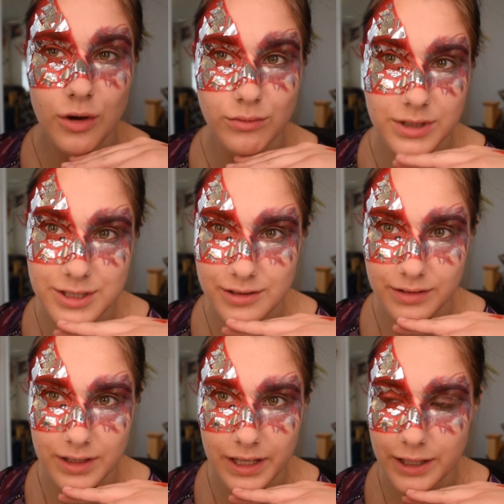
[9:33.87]
Once you
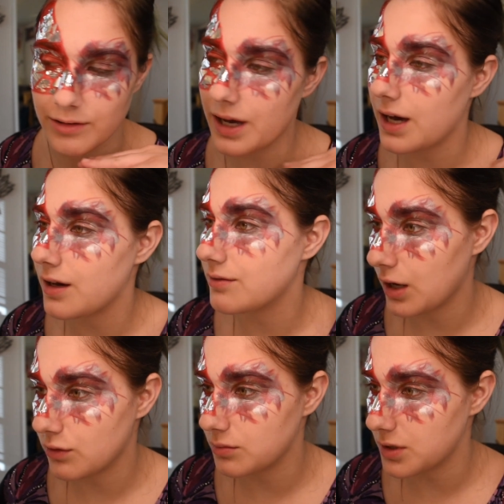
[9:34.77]
feel like you have
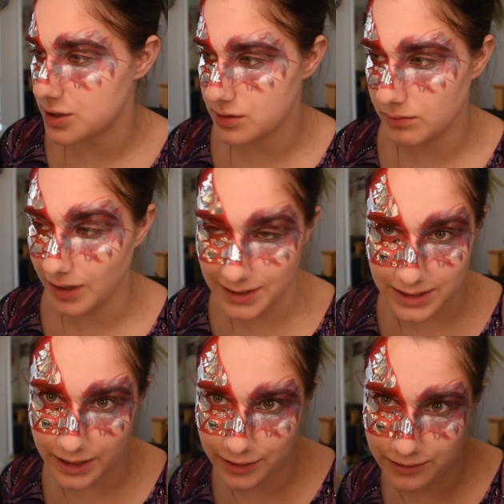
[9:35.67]
however much you want
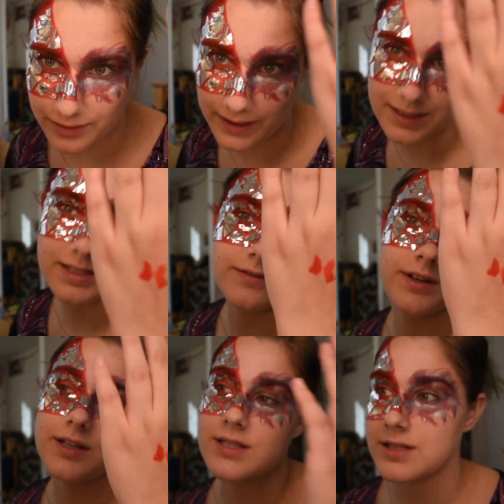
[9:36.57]
and your face is
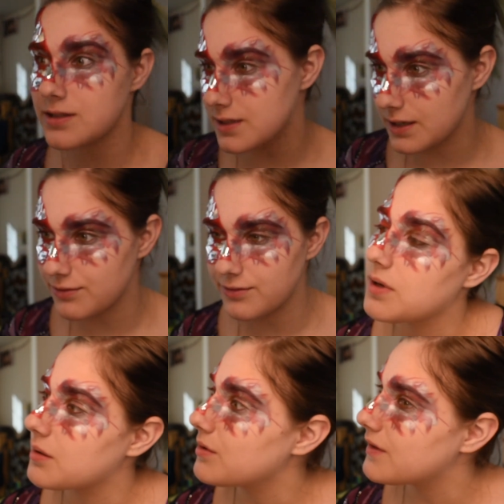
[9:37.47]
very stiff, we
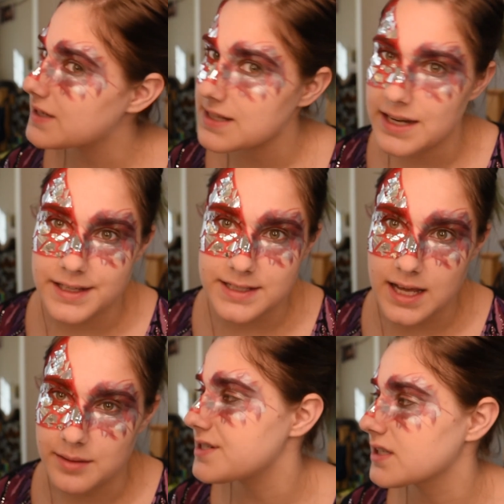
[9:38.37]
can move on to the next
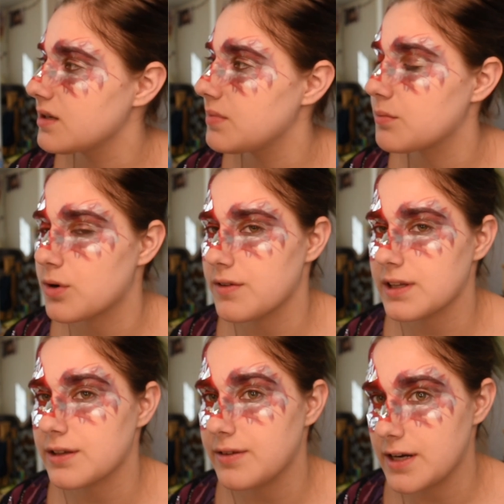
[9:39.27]
step. It's just gonna be more of
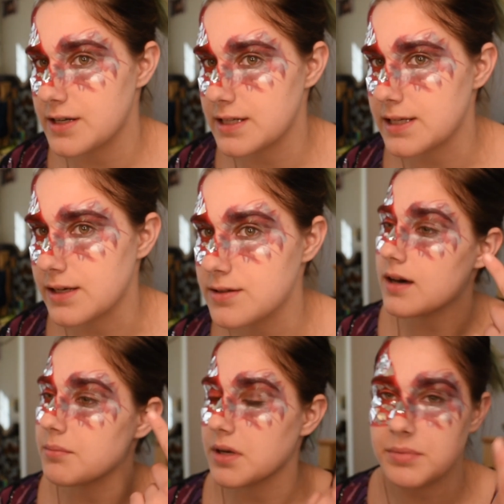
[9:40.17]
like the finer details.
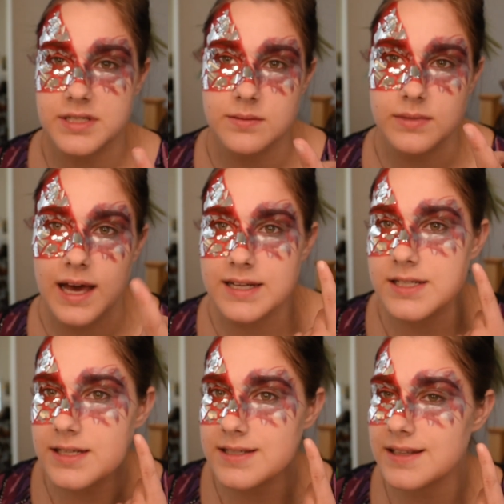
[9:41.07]
I'm gonna put some
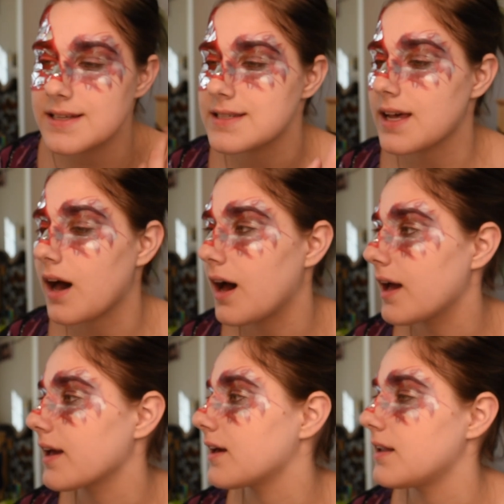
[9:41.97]
lashes on this
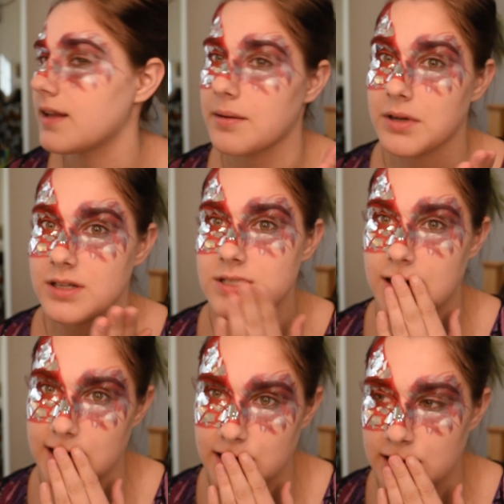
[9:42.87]
eye and then I'm gonna
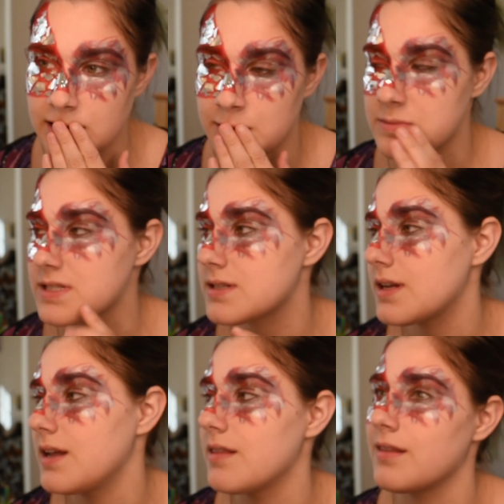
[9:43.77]
start on the lips
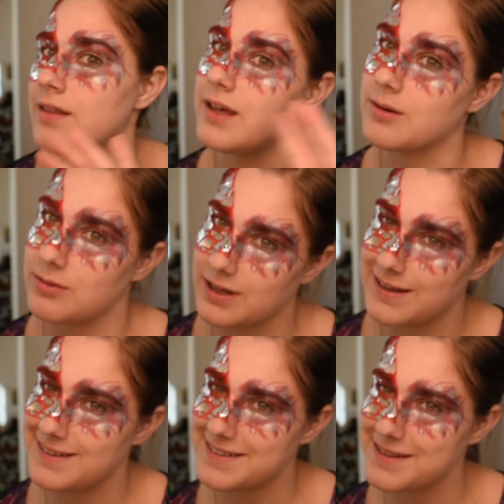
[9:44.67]
and then we'll
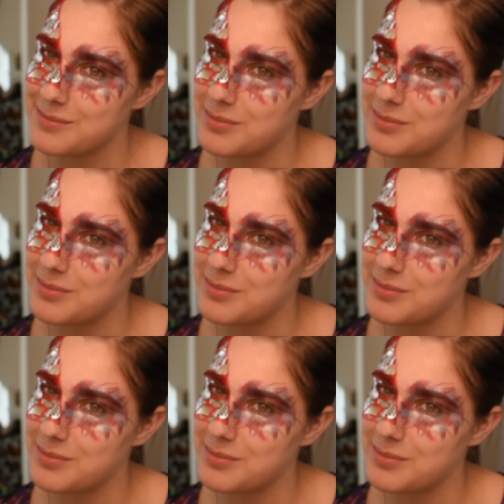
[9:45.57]
get into the